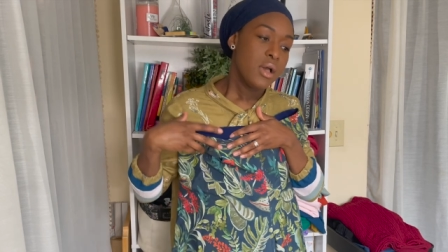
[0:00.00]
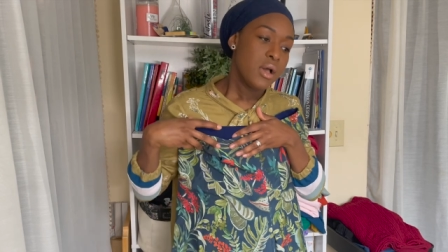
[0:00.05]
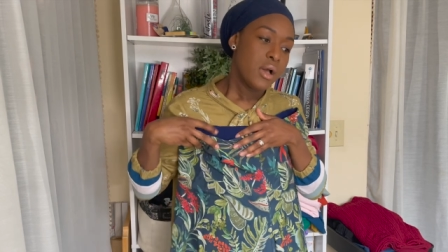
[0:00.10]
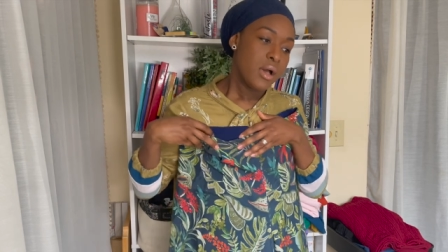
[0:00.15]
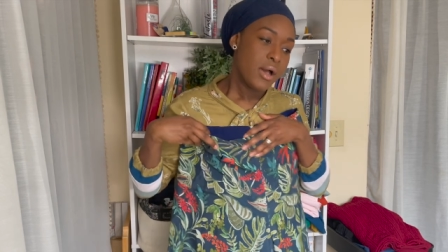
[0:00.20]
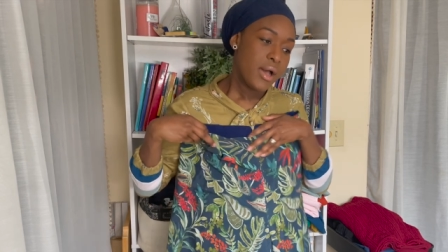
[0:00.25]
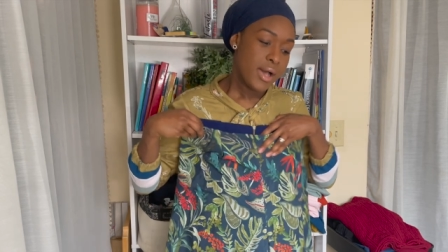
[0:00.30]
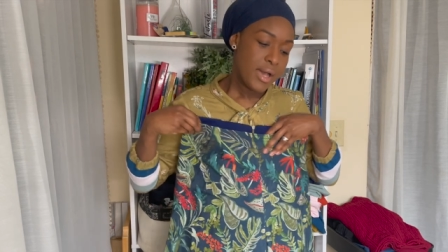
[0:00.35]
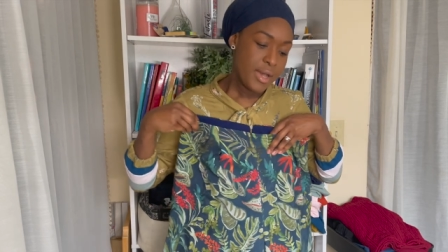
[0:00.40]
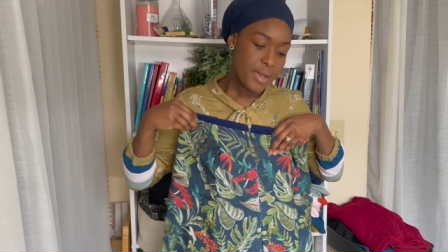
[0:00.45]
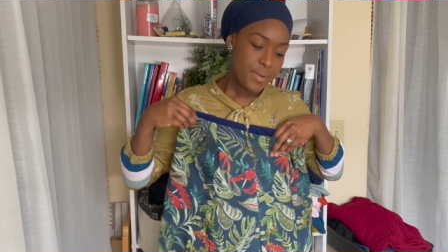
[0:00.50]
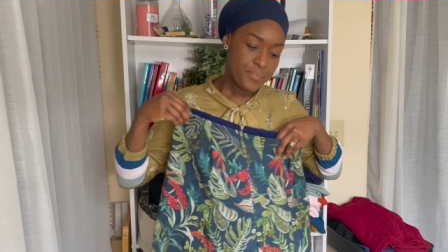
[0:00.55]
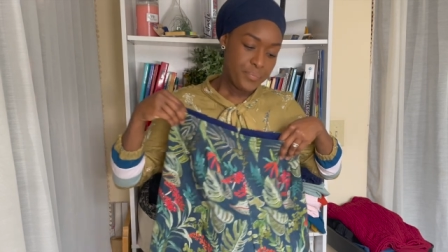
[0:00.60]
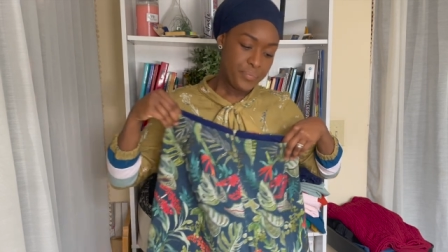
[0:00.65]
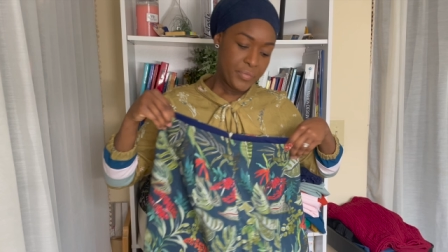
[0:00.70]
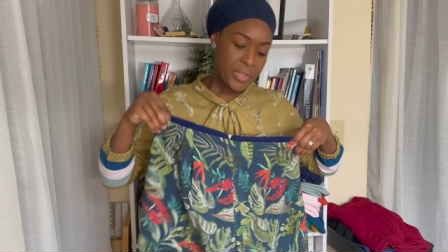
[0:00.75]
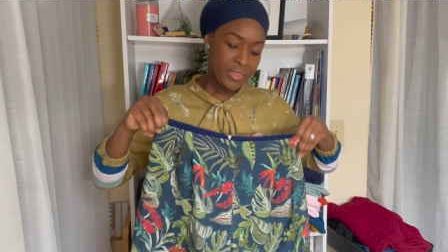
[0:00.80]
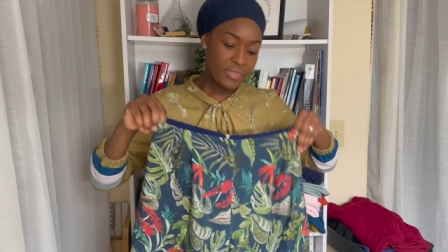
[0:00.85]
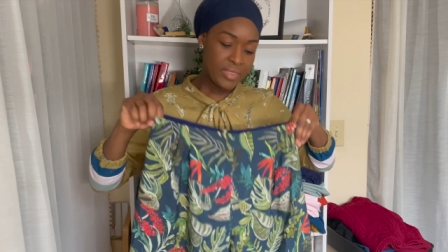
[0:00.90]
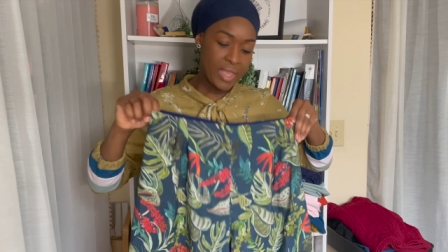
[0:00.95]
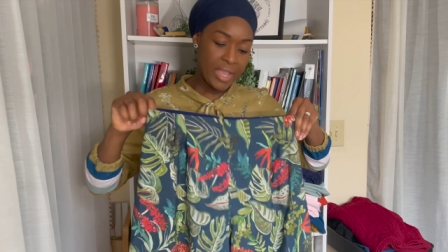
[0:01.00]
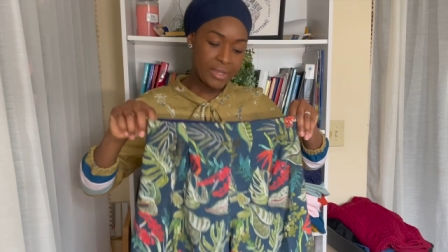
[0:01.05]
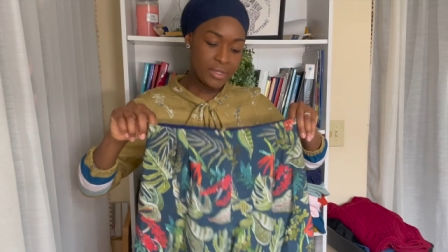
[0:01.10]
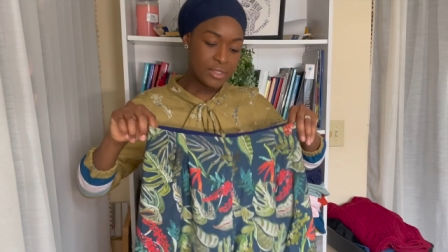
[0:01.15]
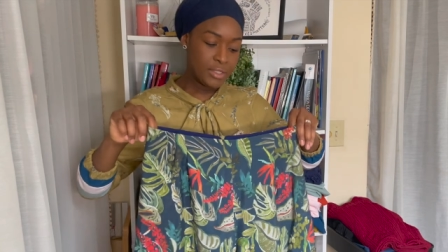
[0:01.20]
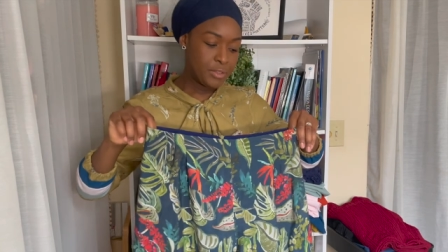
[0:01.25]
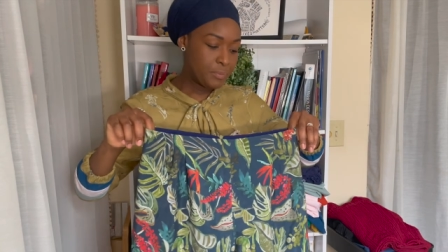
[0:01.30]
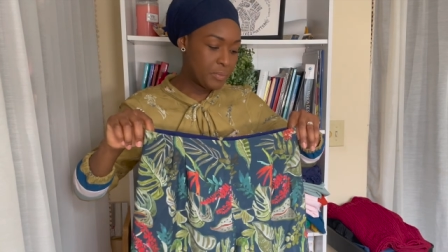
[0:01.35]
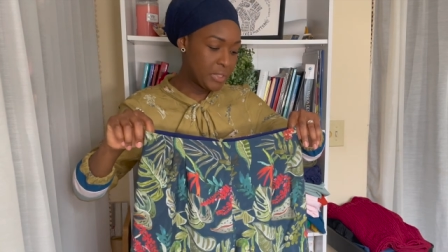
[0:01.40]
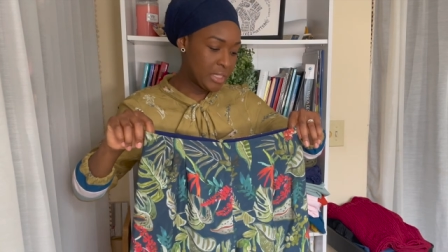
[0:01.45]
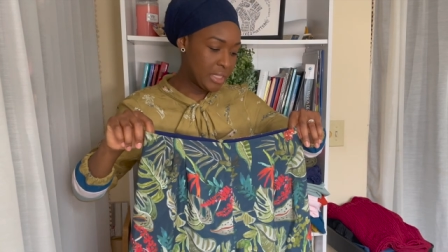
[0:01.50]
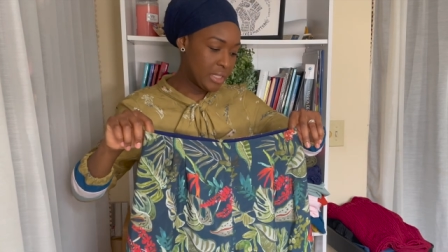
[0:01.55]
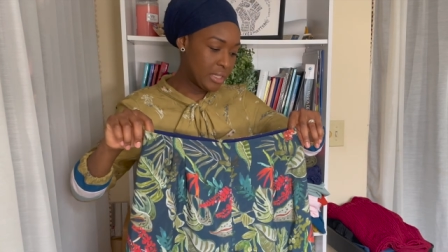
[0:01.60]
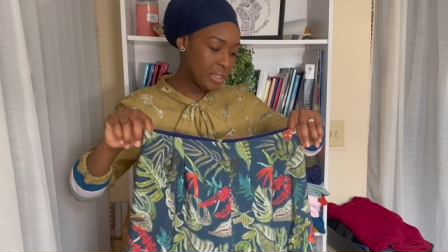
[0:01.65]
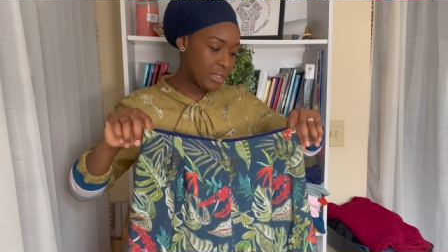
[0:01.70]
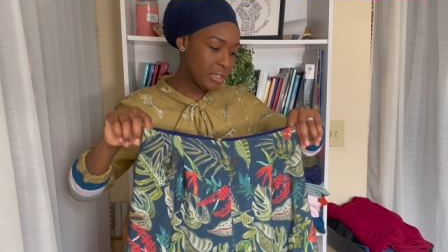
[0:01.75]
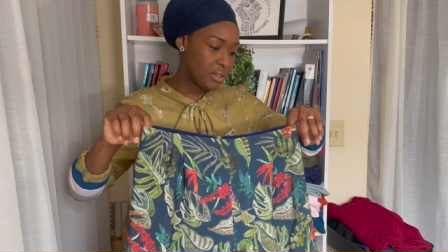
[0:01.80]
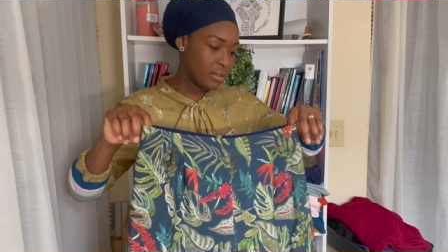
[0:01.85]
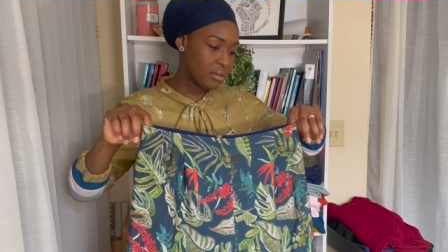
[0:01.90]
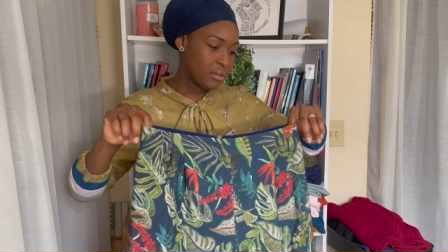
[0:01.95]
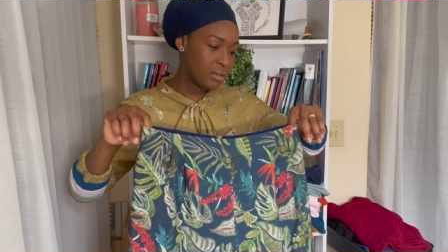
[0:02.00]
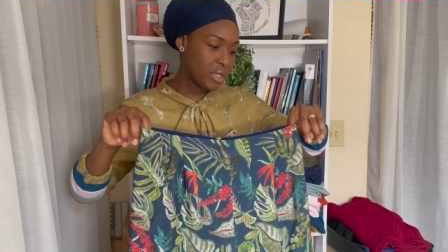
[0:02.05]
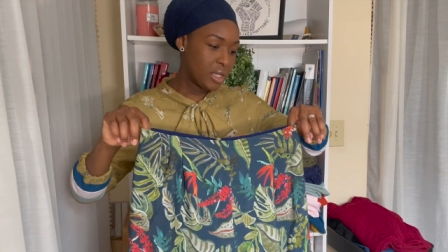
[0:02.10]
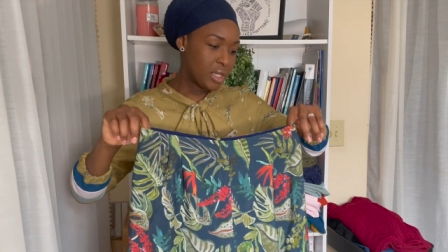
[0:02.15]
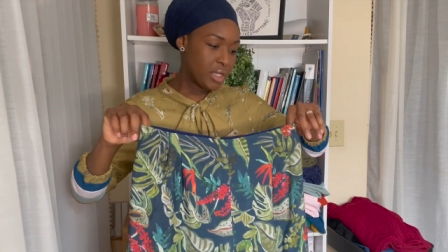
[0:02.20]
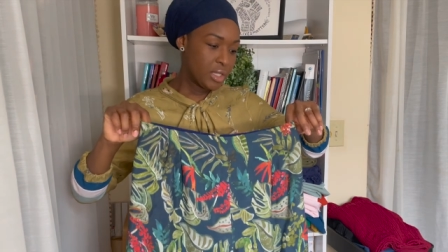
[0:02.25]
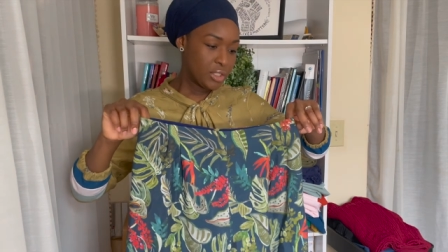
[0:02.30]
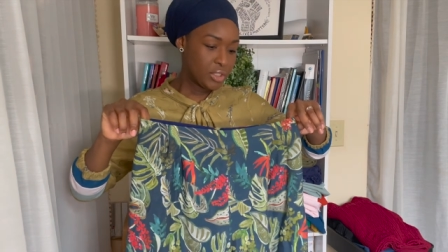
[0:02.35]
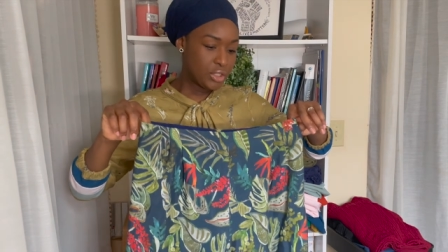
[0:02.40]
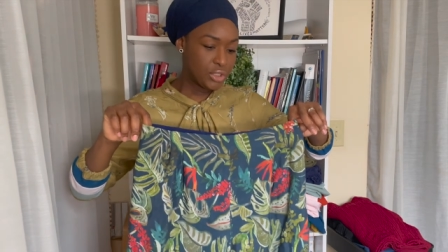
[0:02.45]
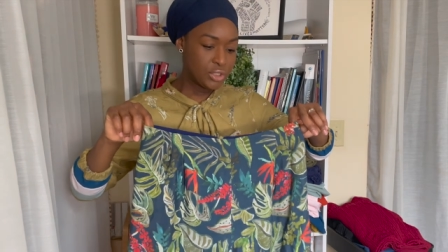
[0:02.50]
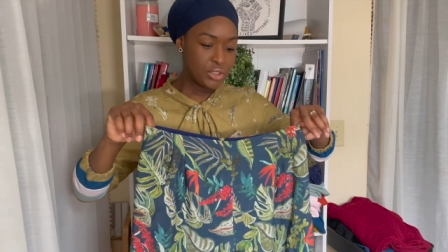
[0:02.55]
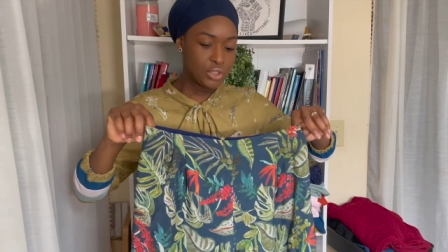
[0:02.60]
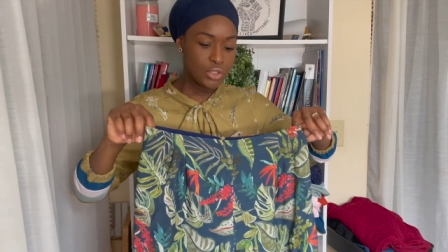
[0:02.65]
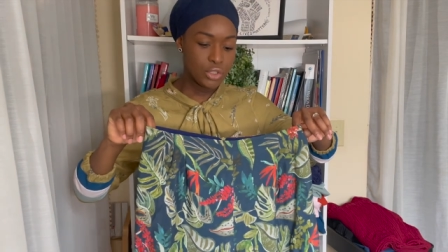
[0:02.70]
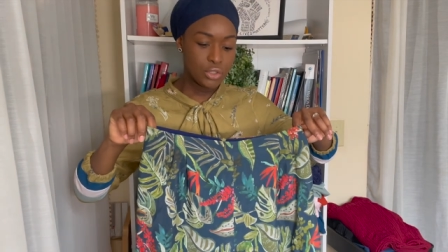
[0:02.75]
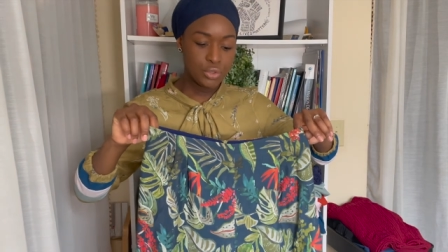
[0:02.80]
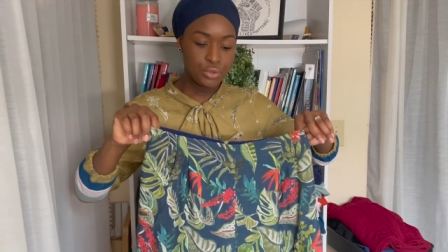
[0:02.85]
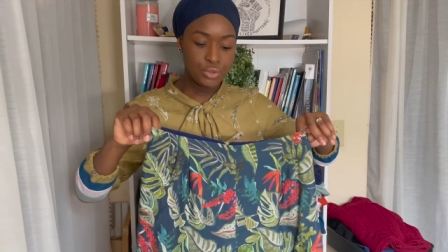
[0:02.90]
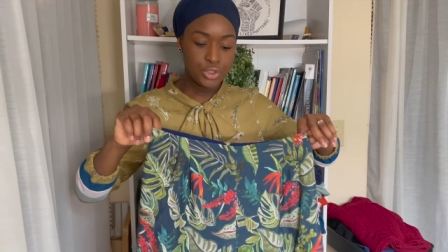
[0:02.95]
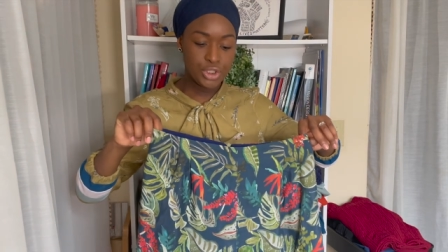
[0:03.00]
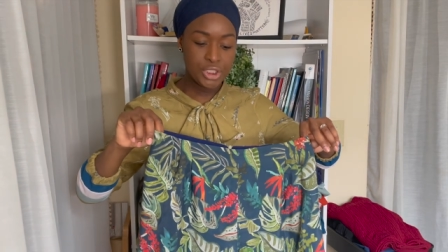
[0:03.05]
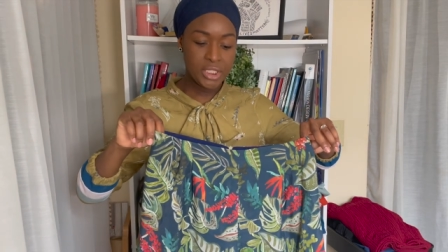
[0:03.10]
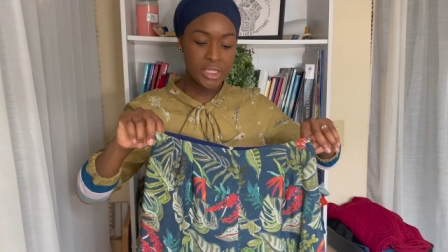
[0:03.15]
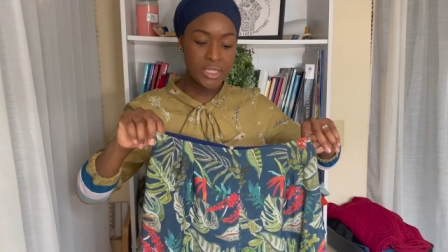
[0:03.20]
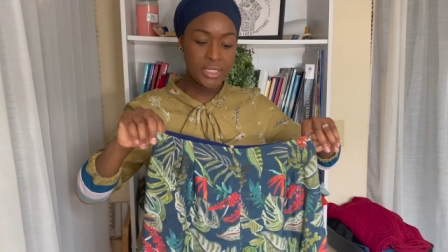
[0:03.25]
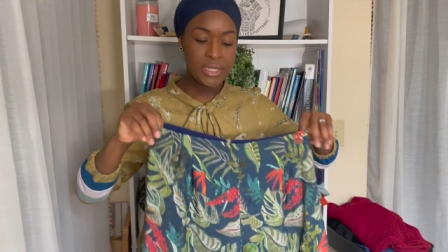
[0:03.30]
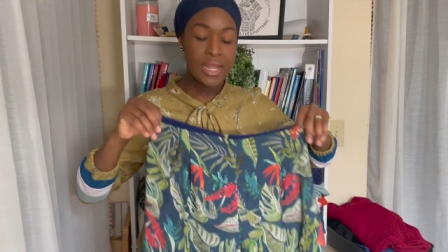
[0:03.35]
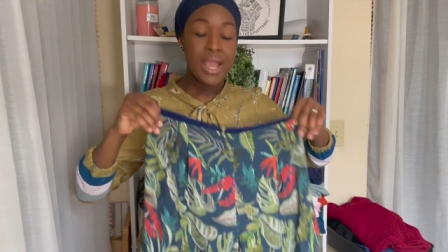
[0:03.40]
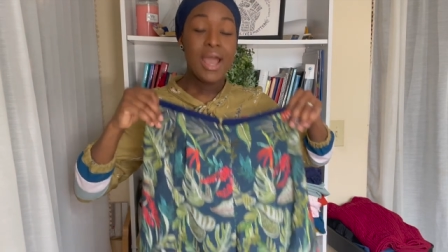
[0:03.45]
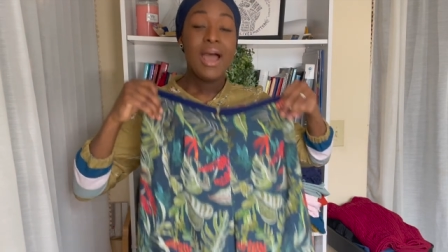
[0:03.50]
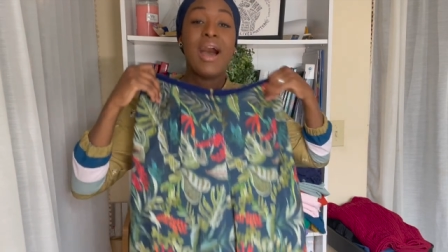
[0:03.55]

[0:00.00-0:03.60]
Um, and that could be a good solution.